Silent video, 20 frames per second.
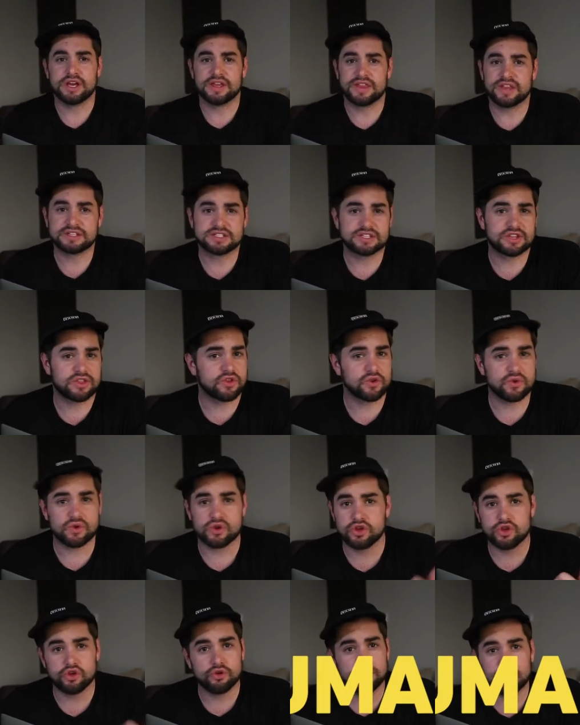this through
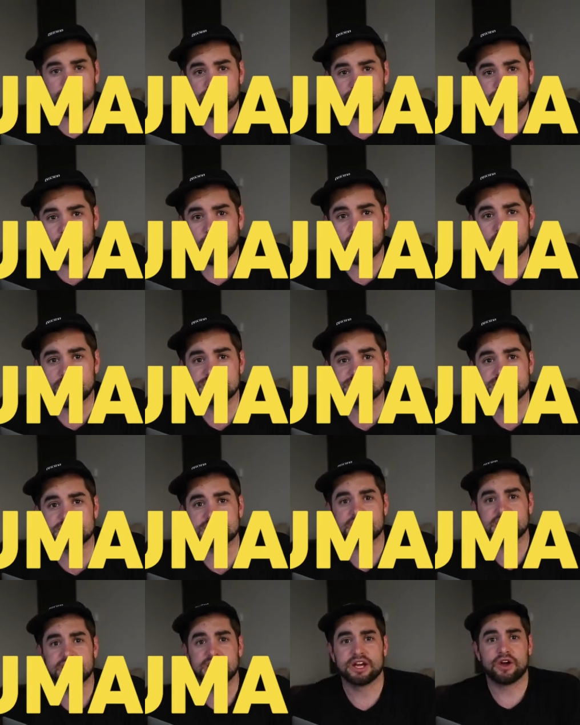human
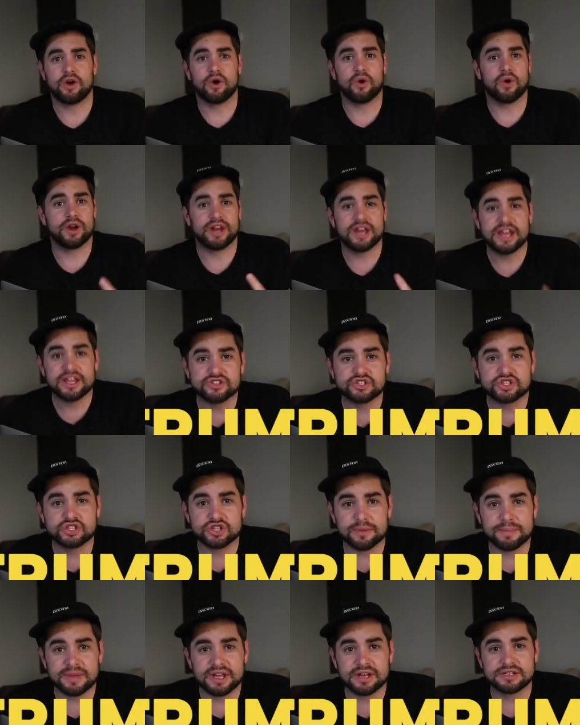voice or an
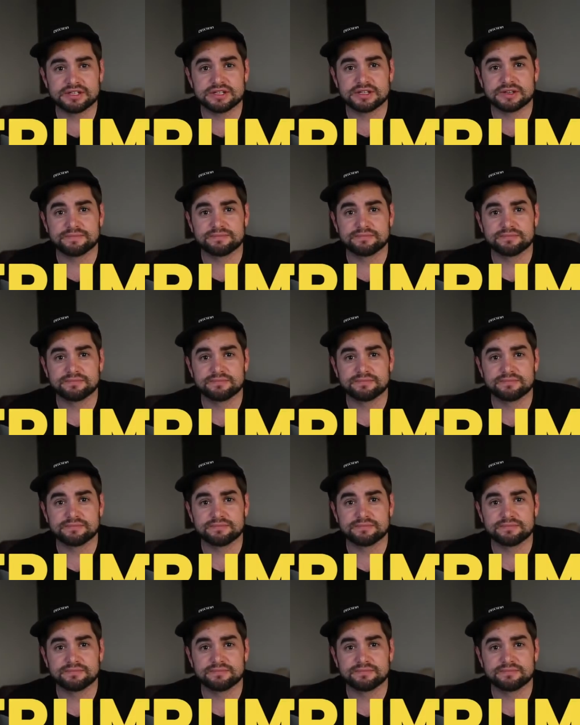instrument.